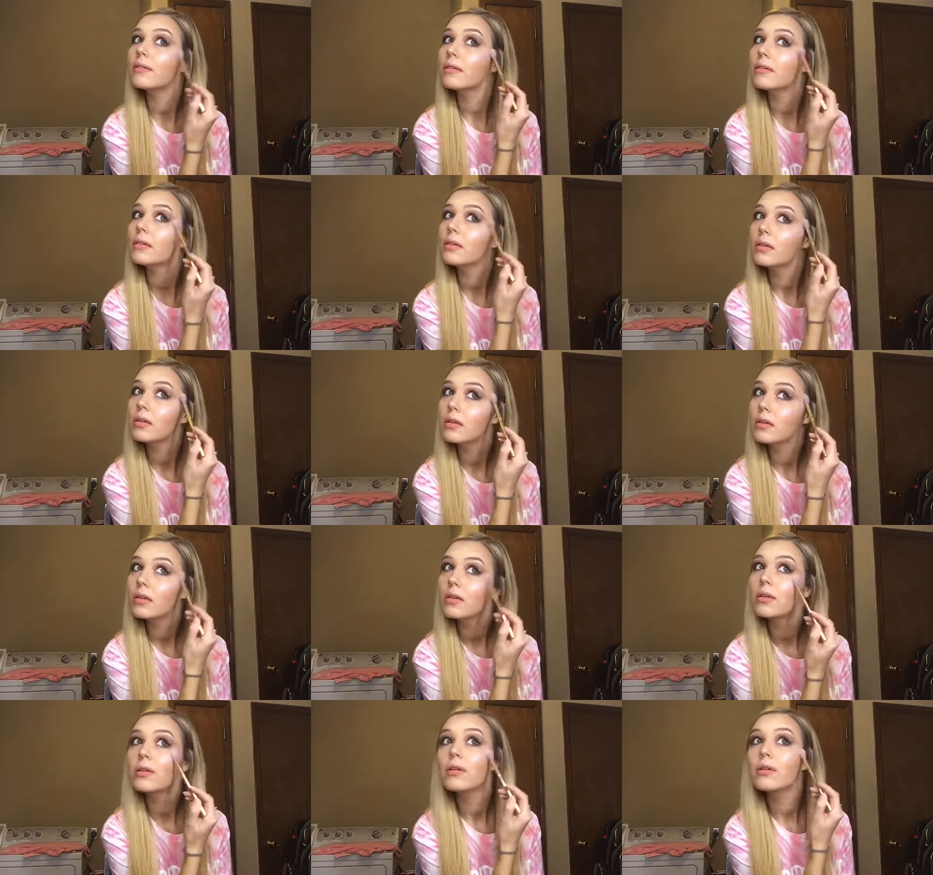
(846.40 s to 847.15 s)

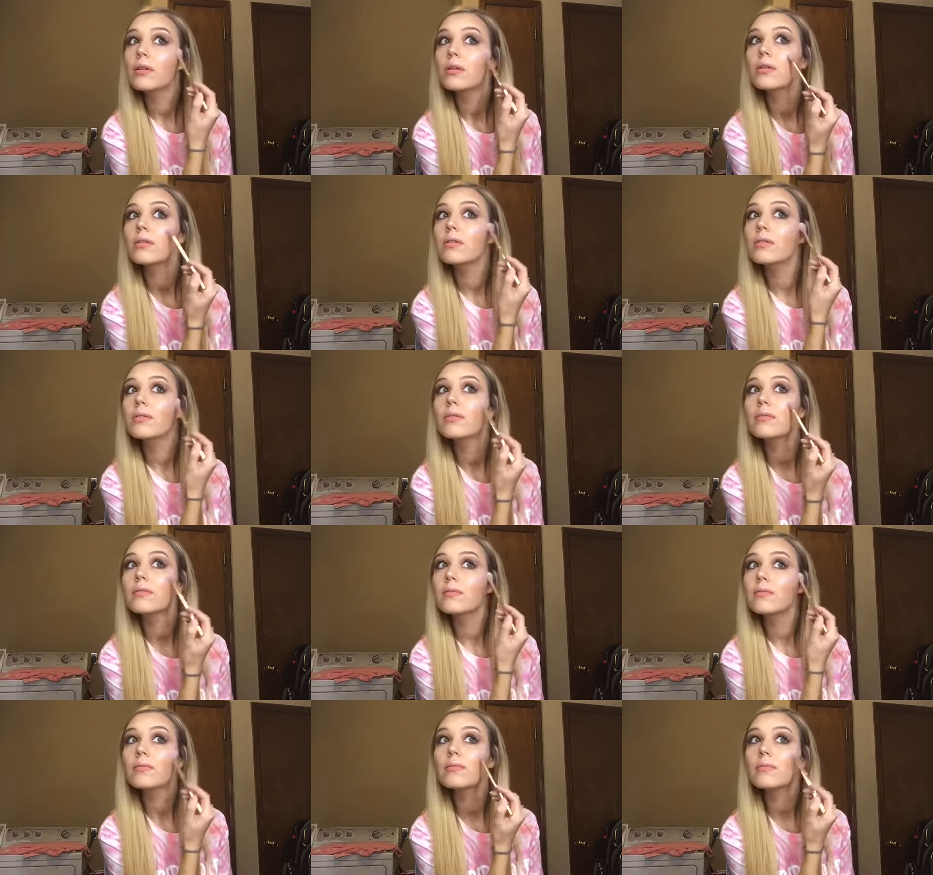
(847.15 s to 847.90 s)

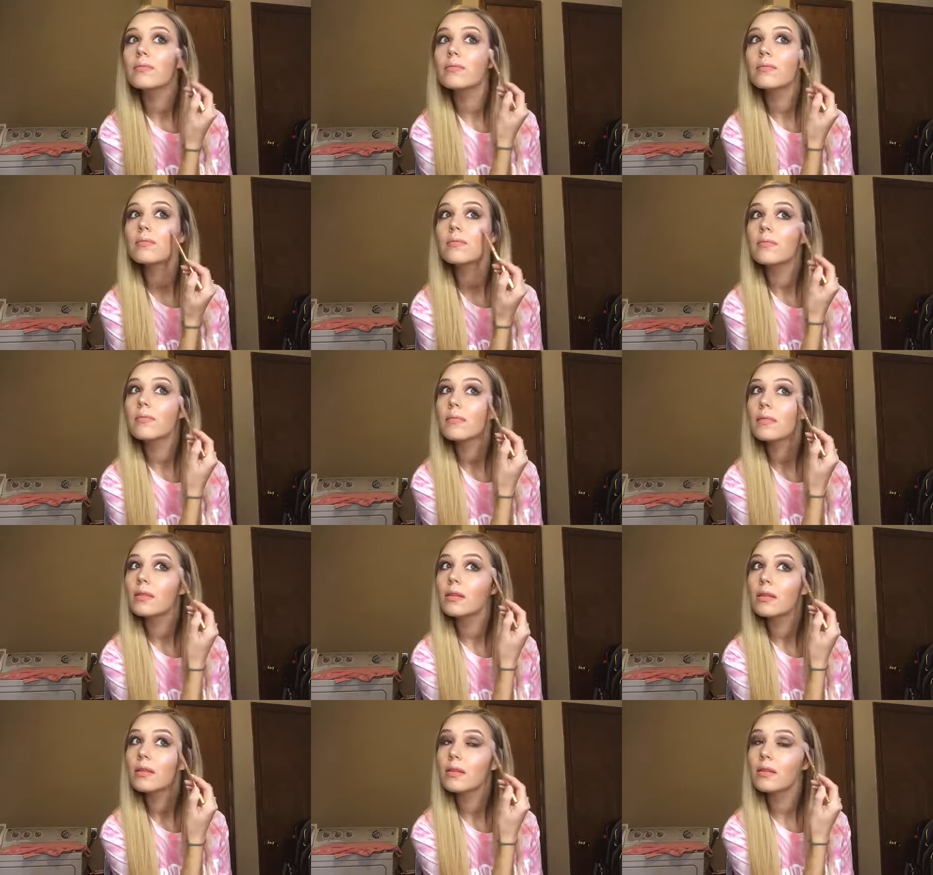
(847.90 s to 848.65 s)

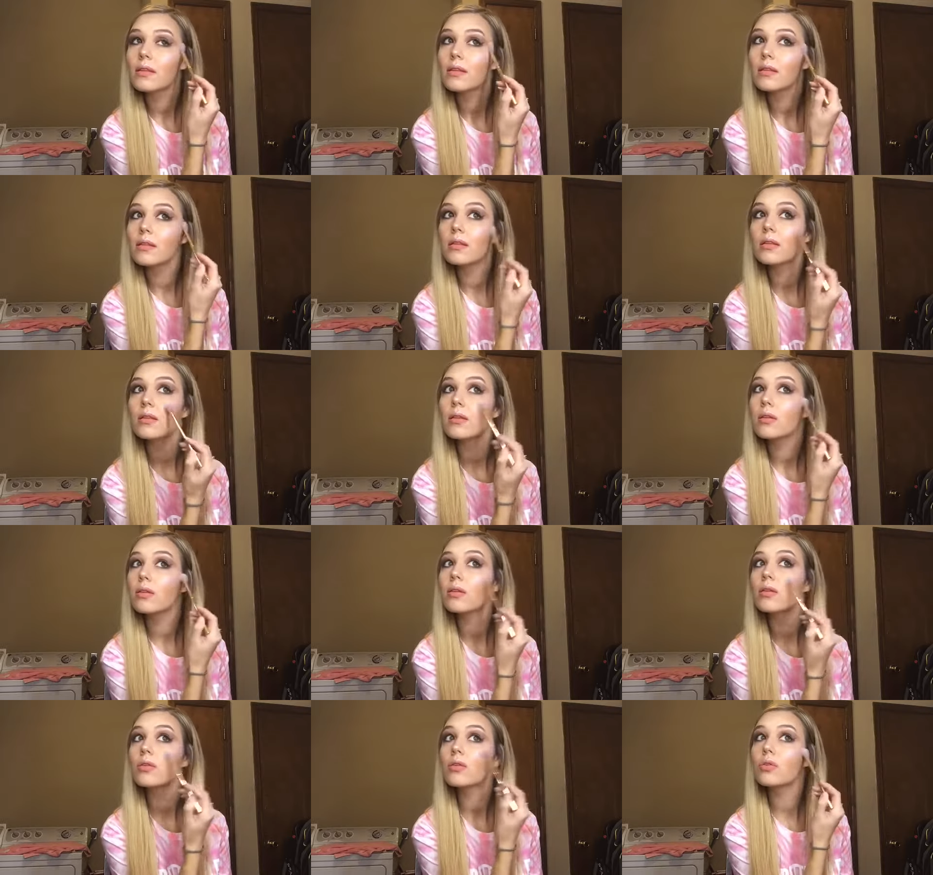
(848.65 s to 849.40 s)

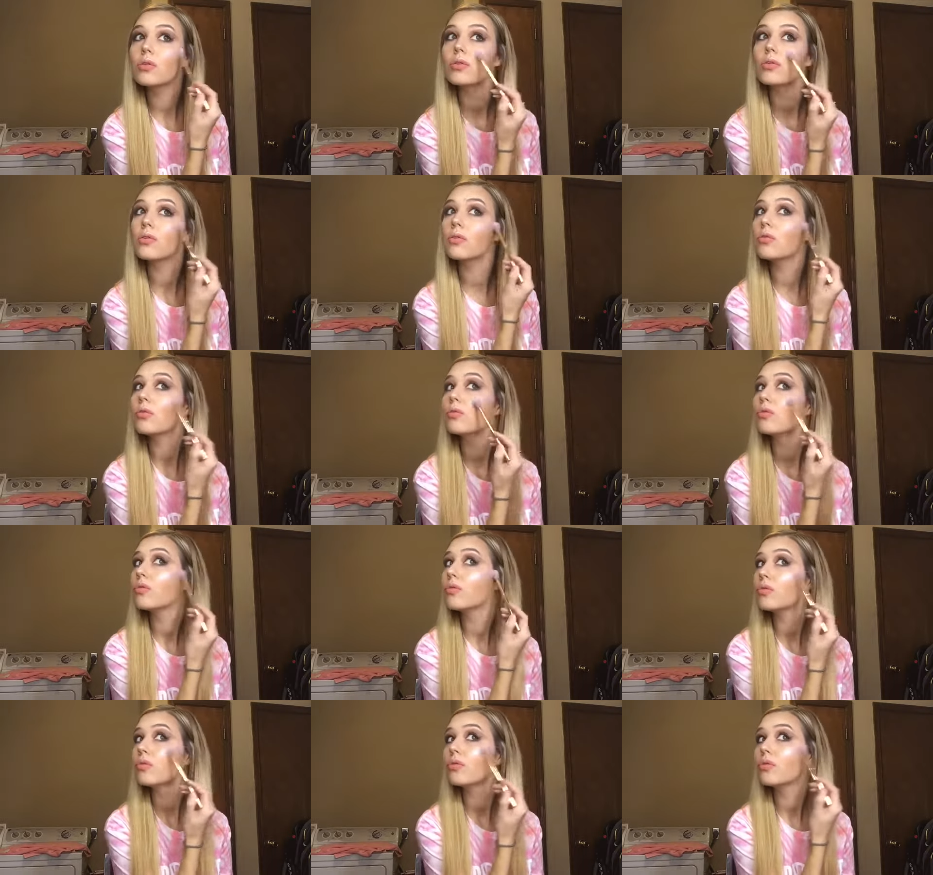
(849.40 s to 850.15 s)

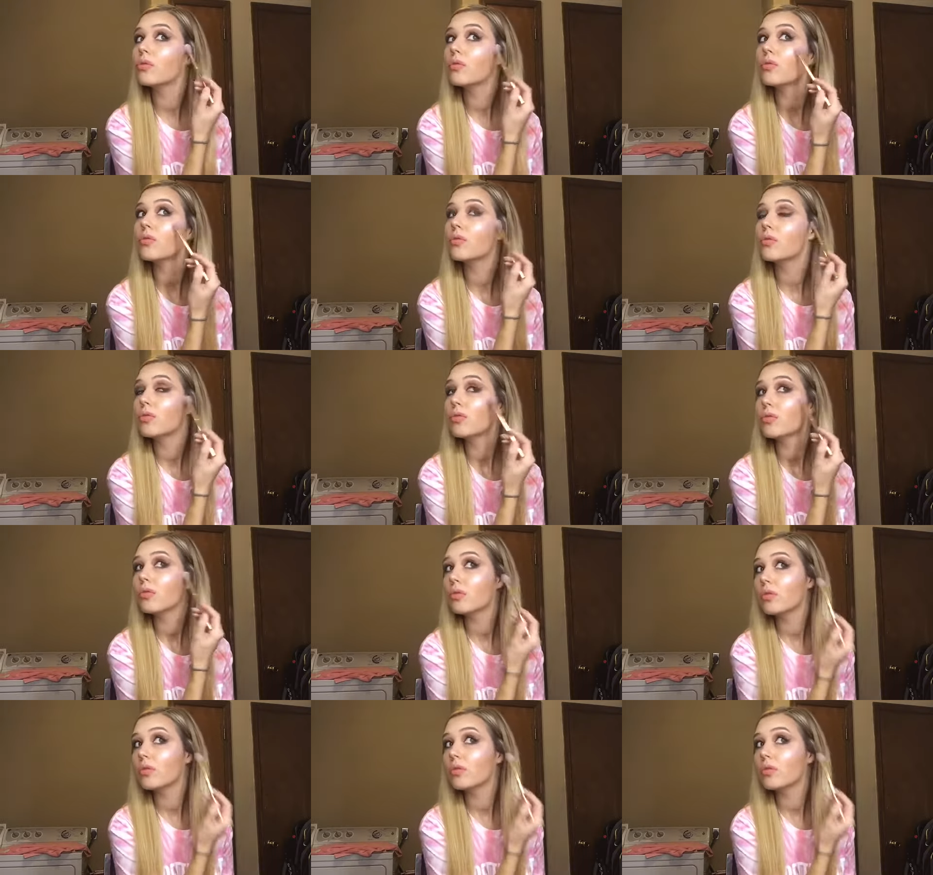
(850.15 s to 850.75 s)
[no speech]